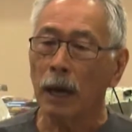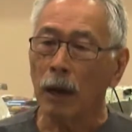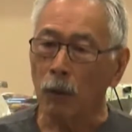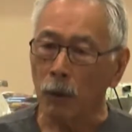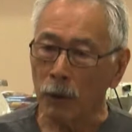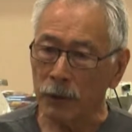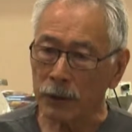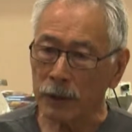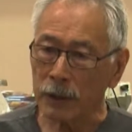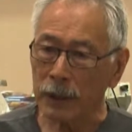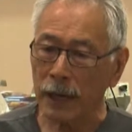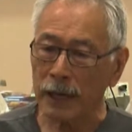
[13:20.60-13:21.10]

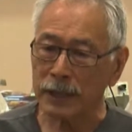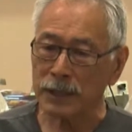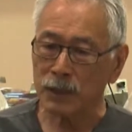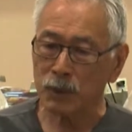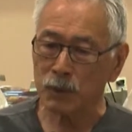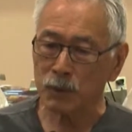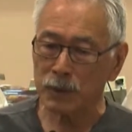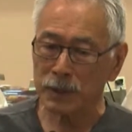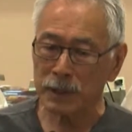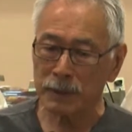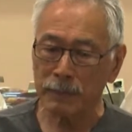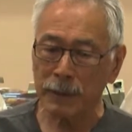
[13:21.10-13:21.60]
One of the
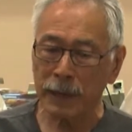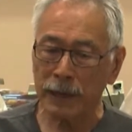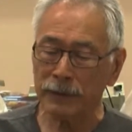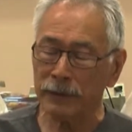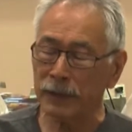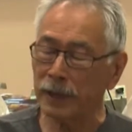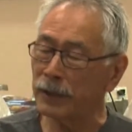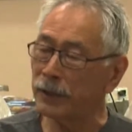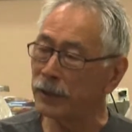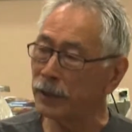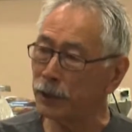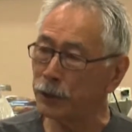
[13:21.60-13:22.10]
classes was about
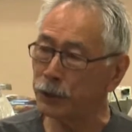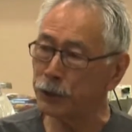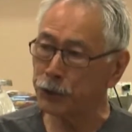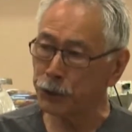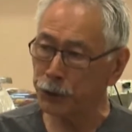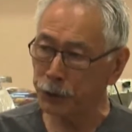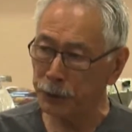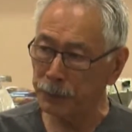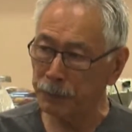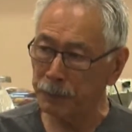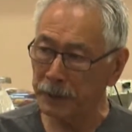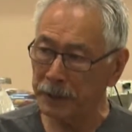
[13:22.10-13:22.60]
then the
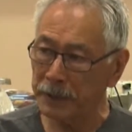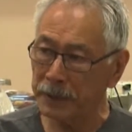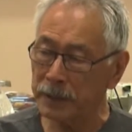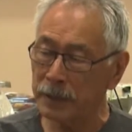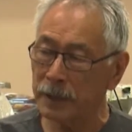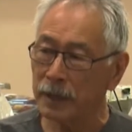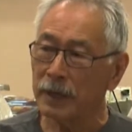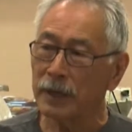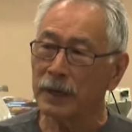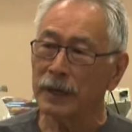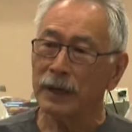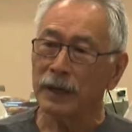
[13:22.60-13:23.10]
internment
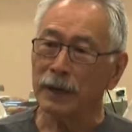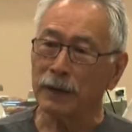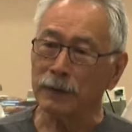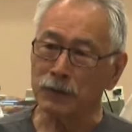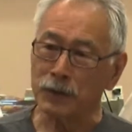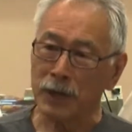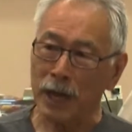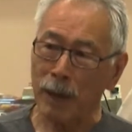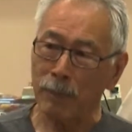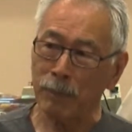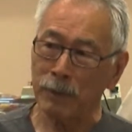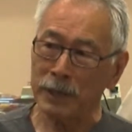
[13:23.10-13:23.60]
of
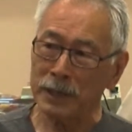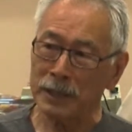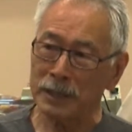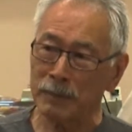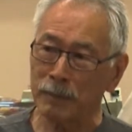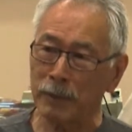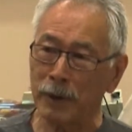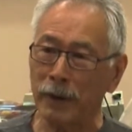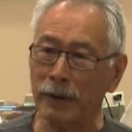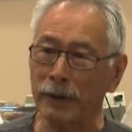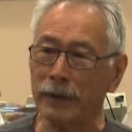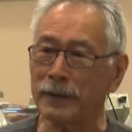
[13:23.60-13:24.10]
Japanese
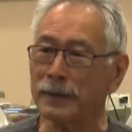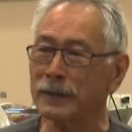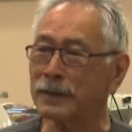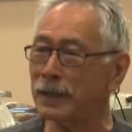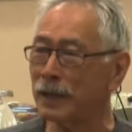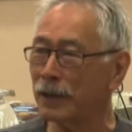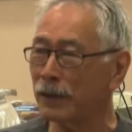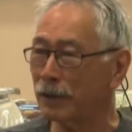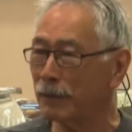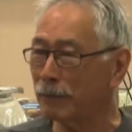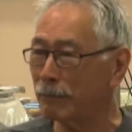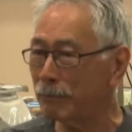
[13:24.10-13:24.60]
Americans
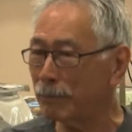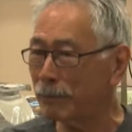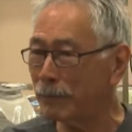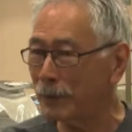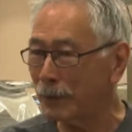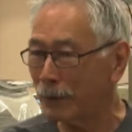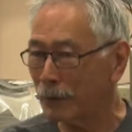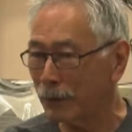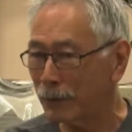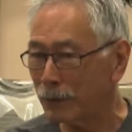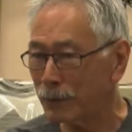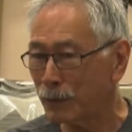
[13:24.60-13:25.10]

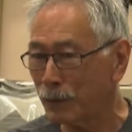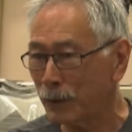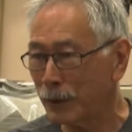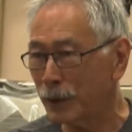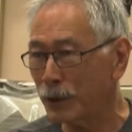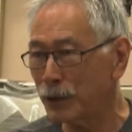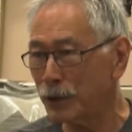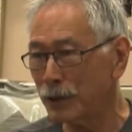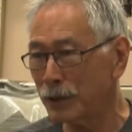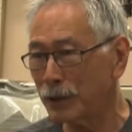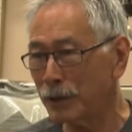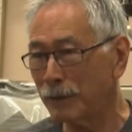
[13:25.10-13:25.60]
and the
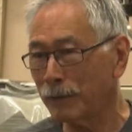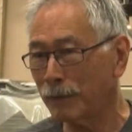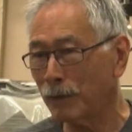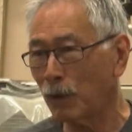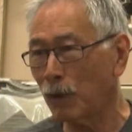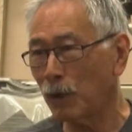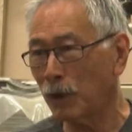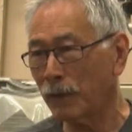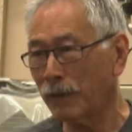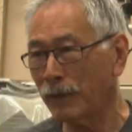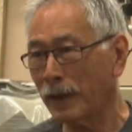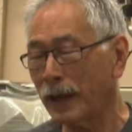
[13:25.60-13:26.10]
tradition of
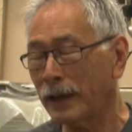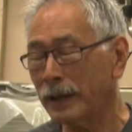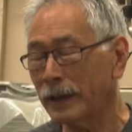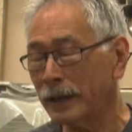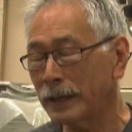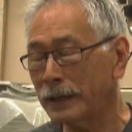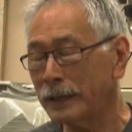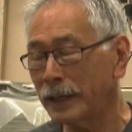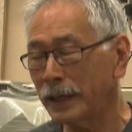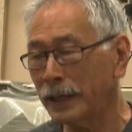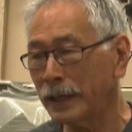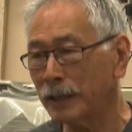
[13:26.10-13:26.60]
all of that
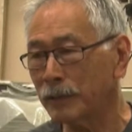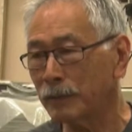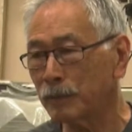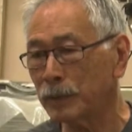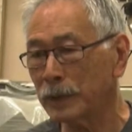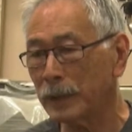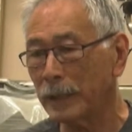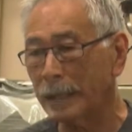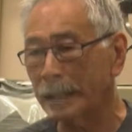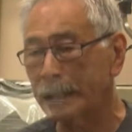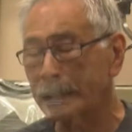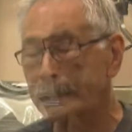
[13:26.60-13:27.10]
had taken
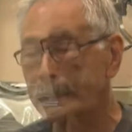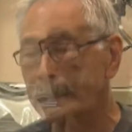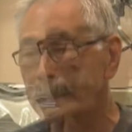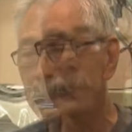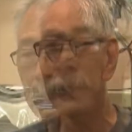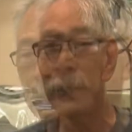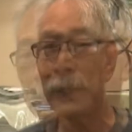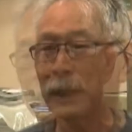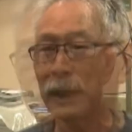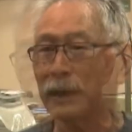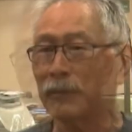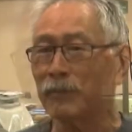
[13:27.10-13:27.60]
place.
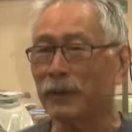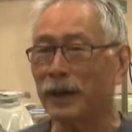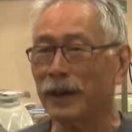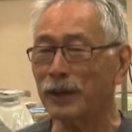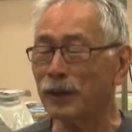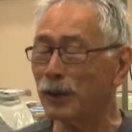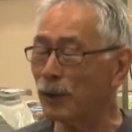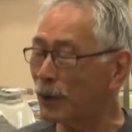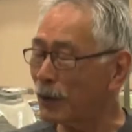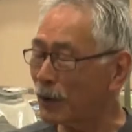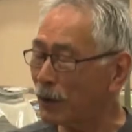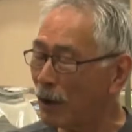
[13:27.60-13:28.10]
My
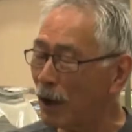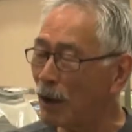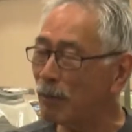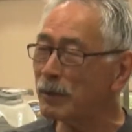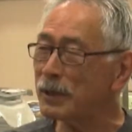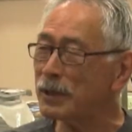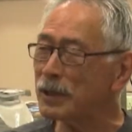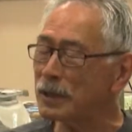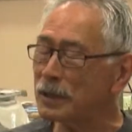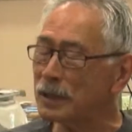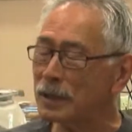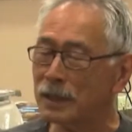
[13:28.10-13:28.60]
daughter called
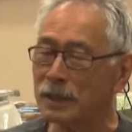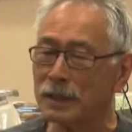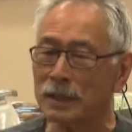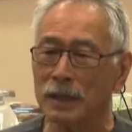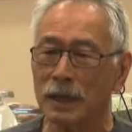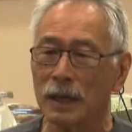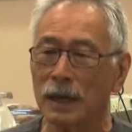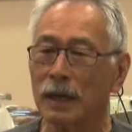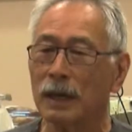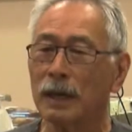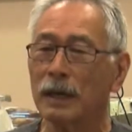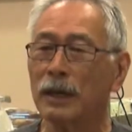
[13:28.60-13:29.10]
me. She says,
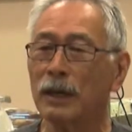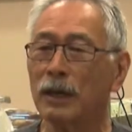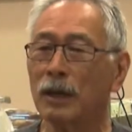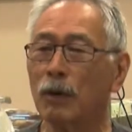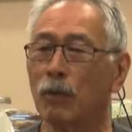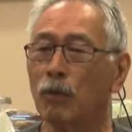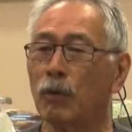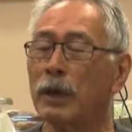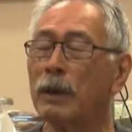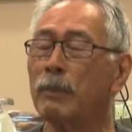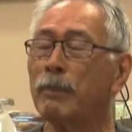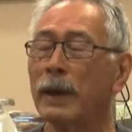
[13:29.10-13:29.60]

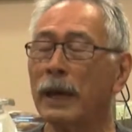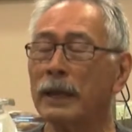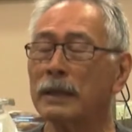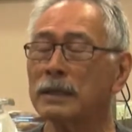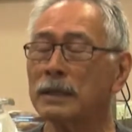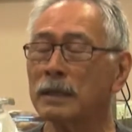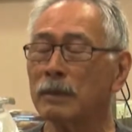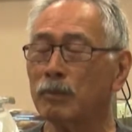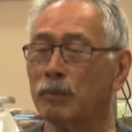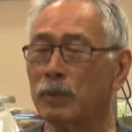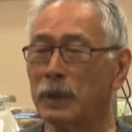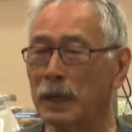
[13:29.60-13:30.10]
we met
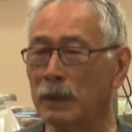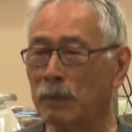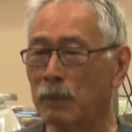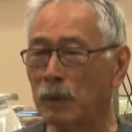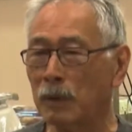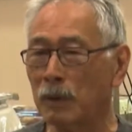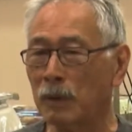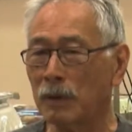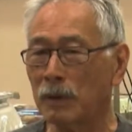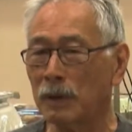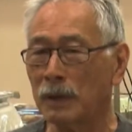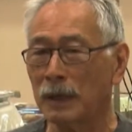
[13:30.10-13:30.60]
some
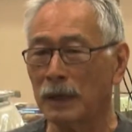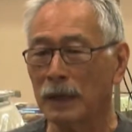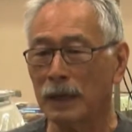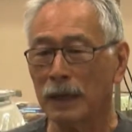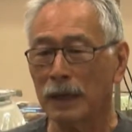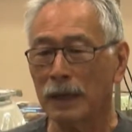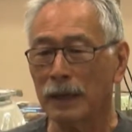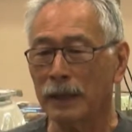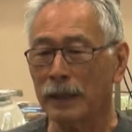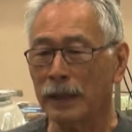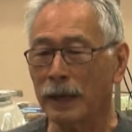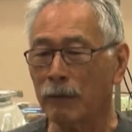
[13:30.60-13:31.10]
people
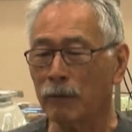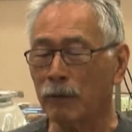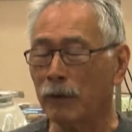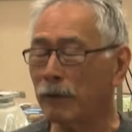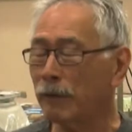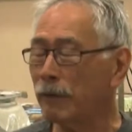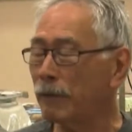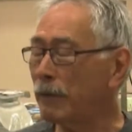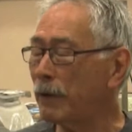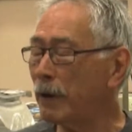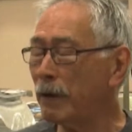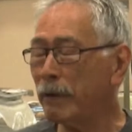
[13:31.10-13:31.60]
that were
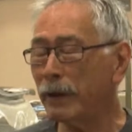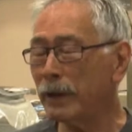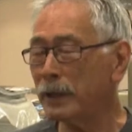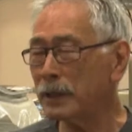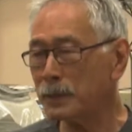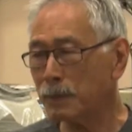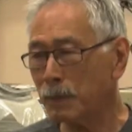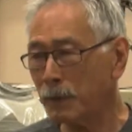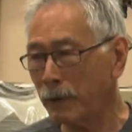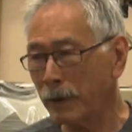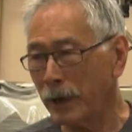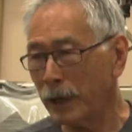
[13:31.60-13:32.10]
very
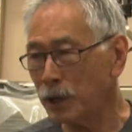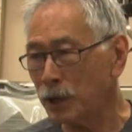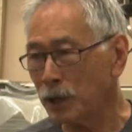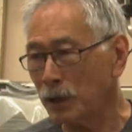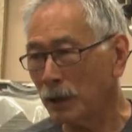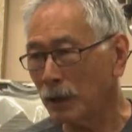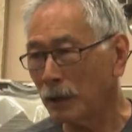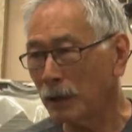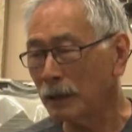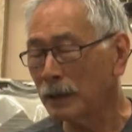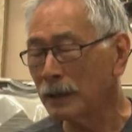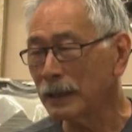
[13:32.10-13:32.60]

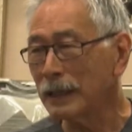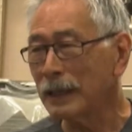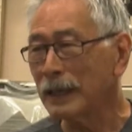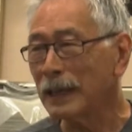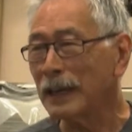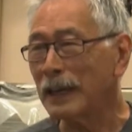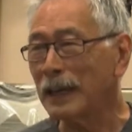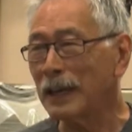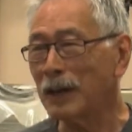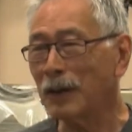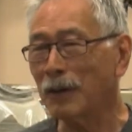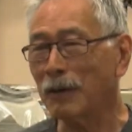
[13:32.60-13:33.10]
inspirational,
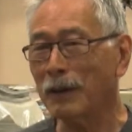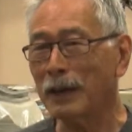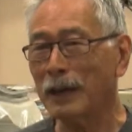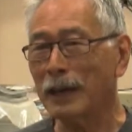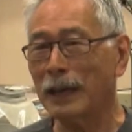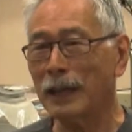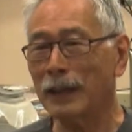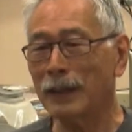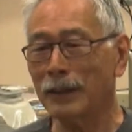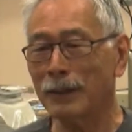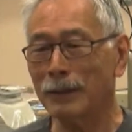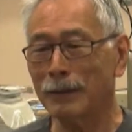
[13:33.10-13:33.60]

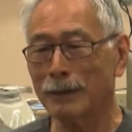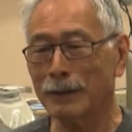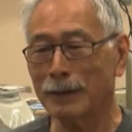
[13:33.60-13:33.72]
in